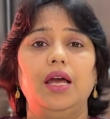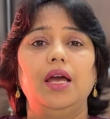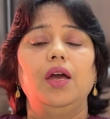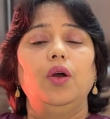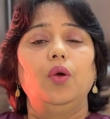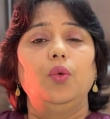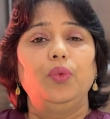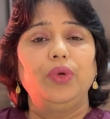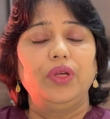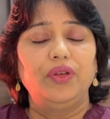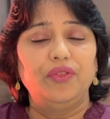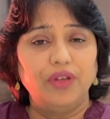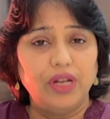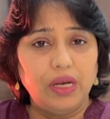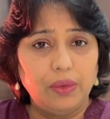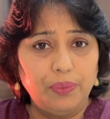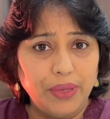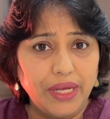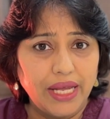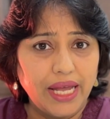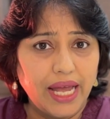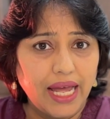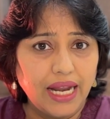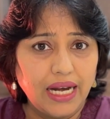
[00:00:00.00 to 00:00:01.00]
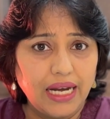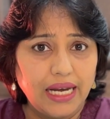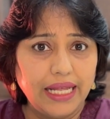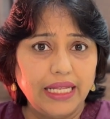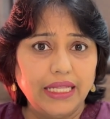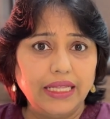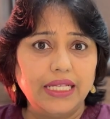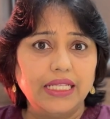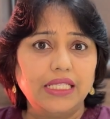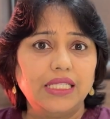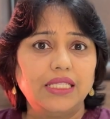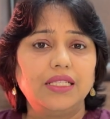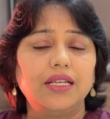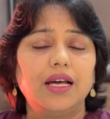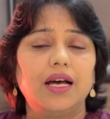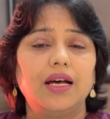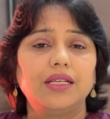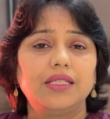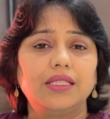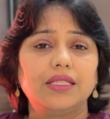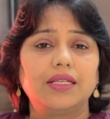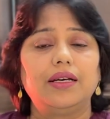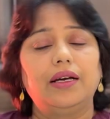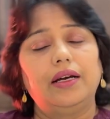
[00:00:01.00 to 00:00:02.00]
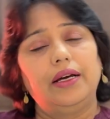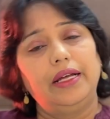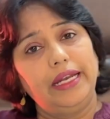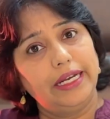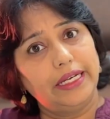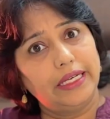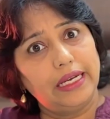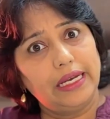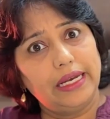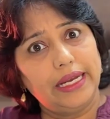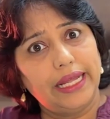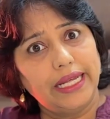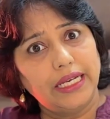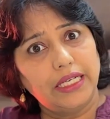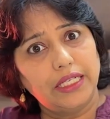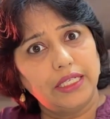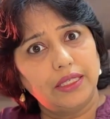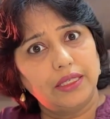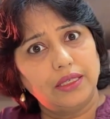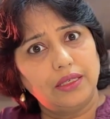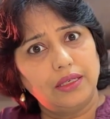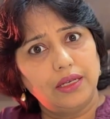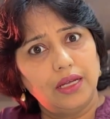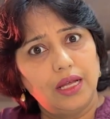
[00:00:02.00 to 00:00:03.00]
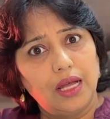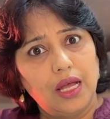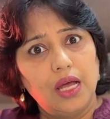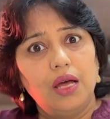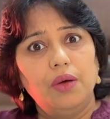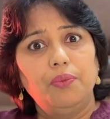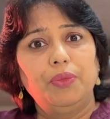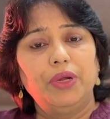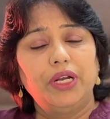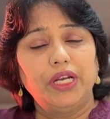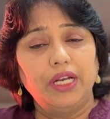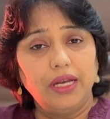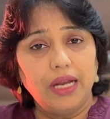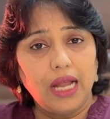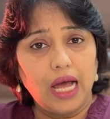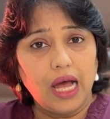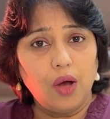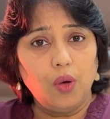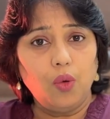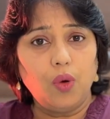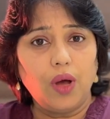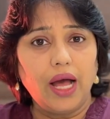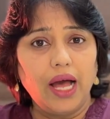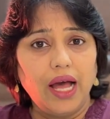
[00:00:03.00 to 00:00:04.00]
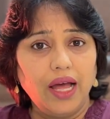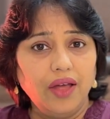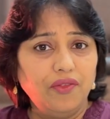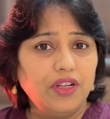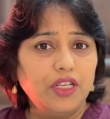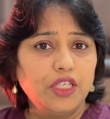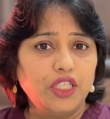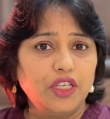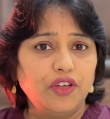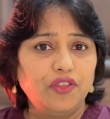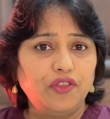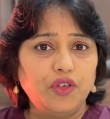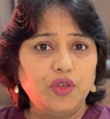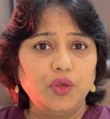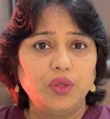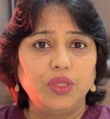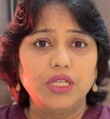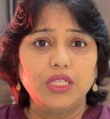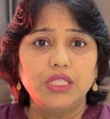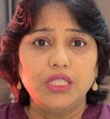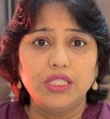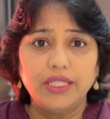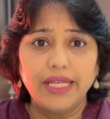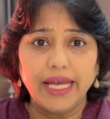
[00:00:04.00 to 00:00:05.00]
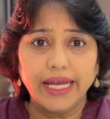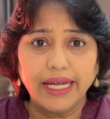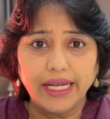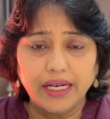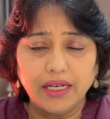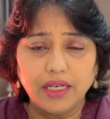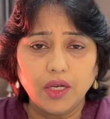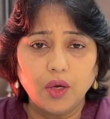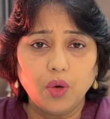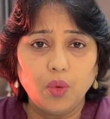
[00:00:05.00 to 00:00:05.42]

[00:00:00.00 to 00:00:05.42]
We will be handling this task a little later, but now I will shift to the second